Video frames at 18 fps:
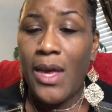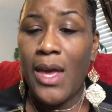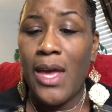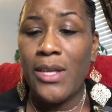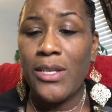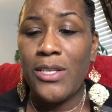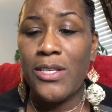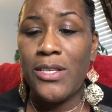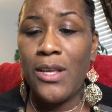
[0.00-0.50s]

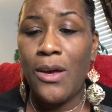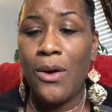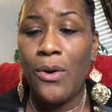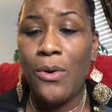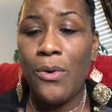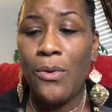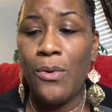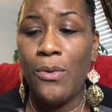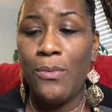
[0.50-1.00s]
And
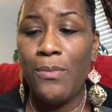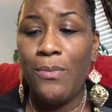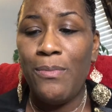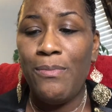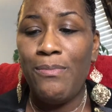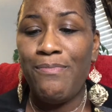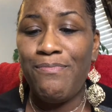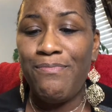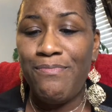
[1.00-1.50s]
so,
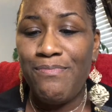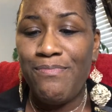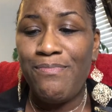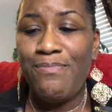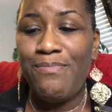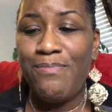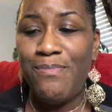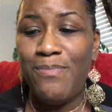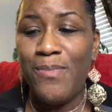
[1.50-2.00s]

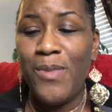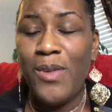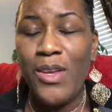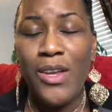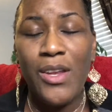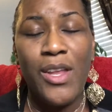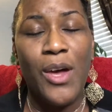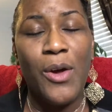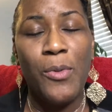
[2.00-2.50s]

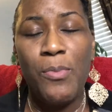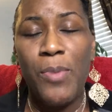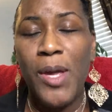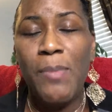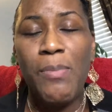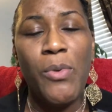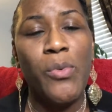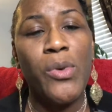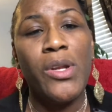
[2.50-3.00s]
you know,
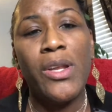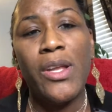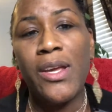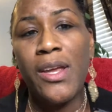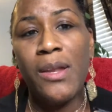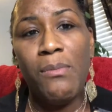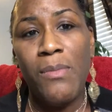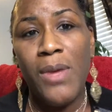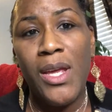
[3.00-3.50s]
people would
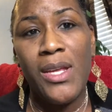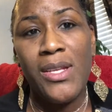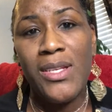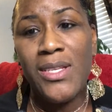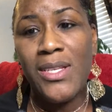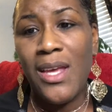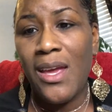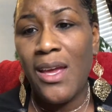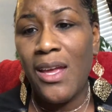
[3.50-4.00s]
look at me and
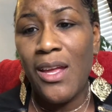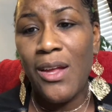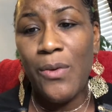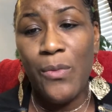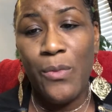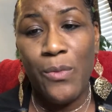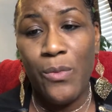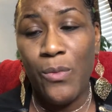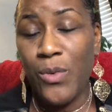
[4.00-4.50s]

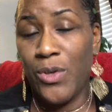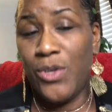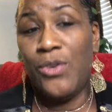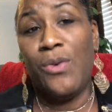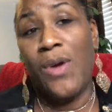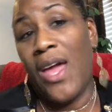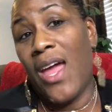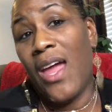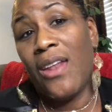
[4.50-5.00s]
say, well,
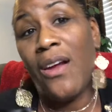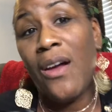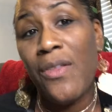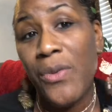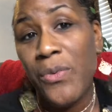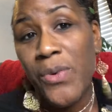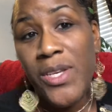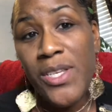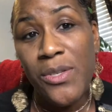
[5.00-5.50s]
you had all
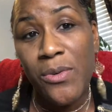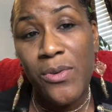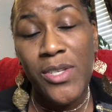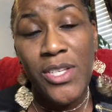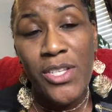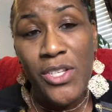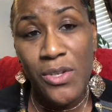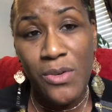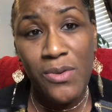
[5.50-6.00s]
the
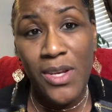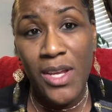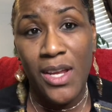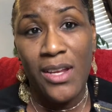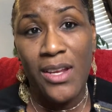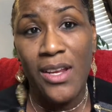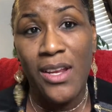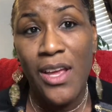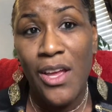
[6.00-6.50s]
resources you
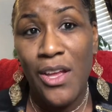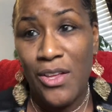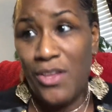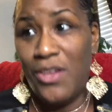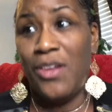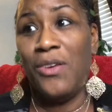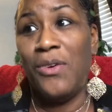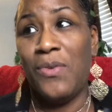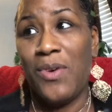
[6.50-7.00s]
needed.
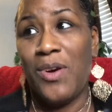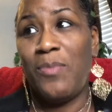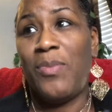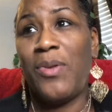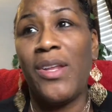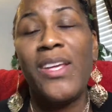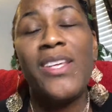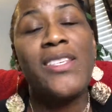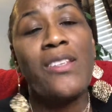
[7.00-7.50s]
You were a
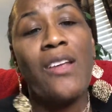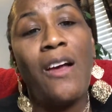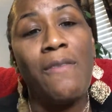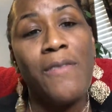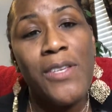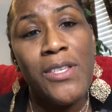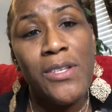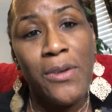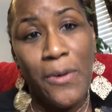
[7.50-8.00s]
police
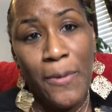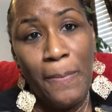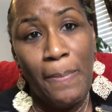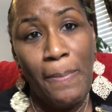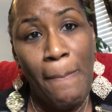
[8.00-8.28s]
officer.